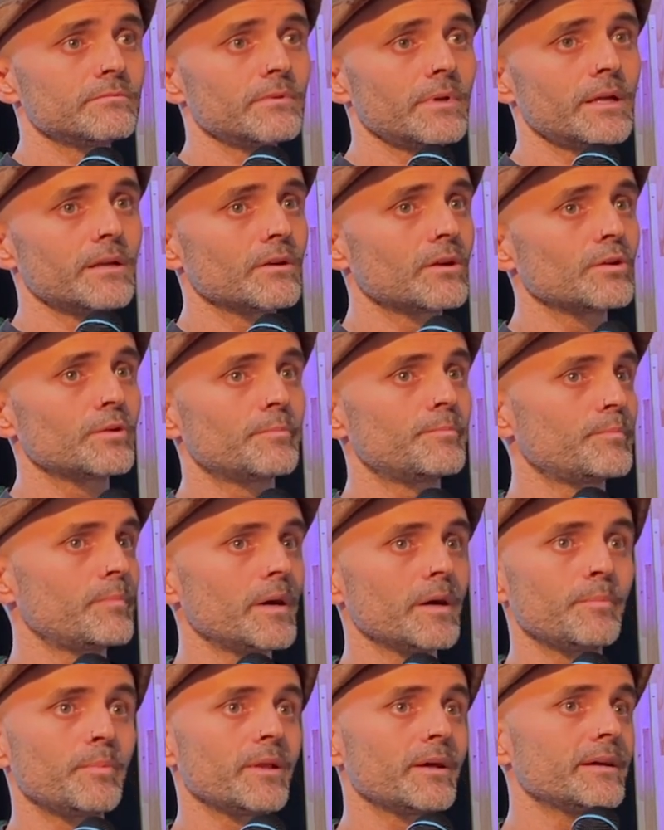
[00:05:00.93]
and it could
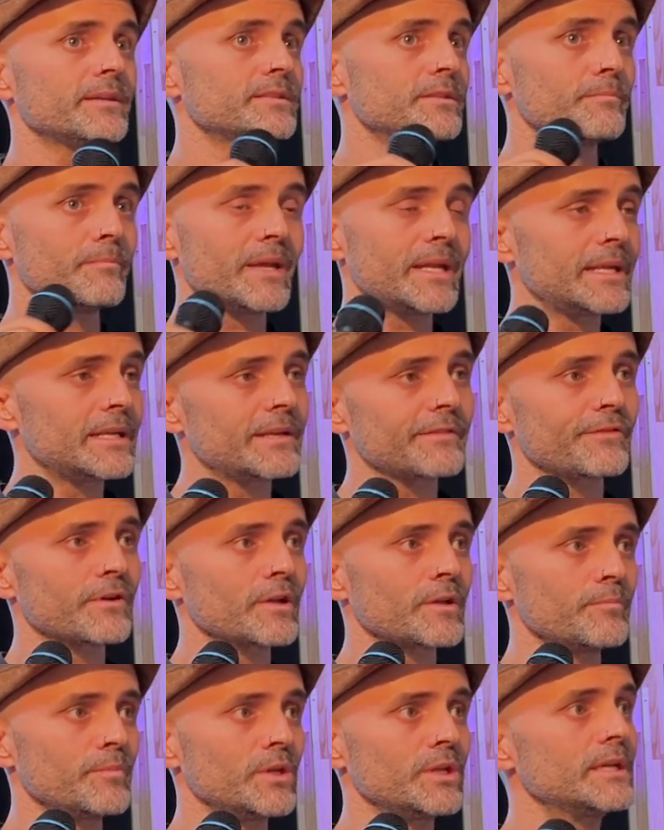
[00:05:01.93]
apply to many different
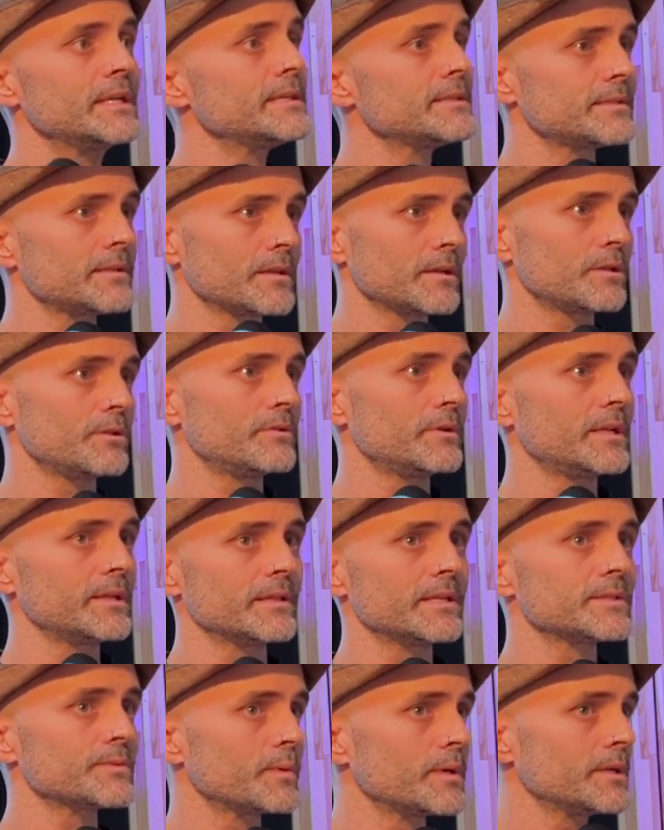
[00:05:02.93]
communities, including
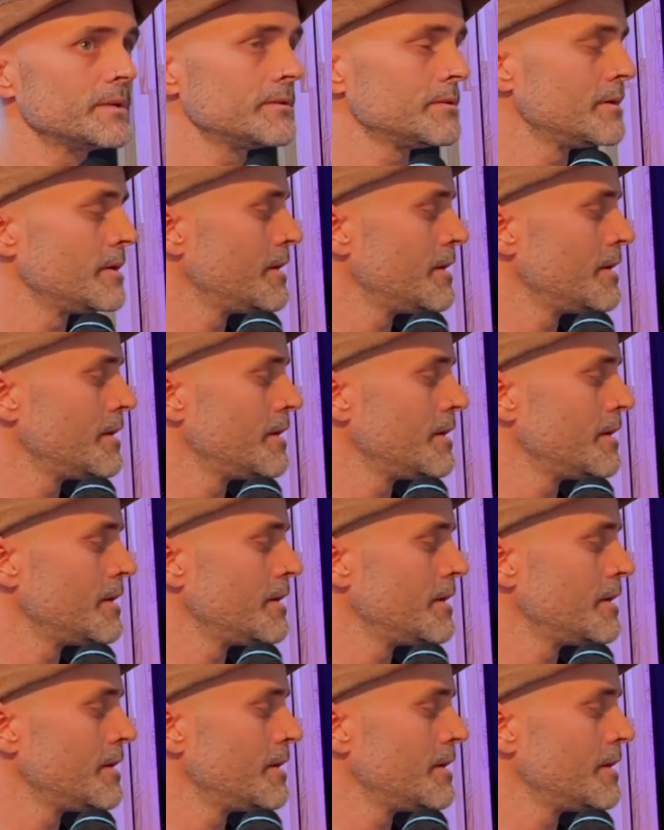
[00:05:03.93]
this one.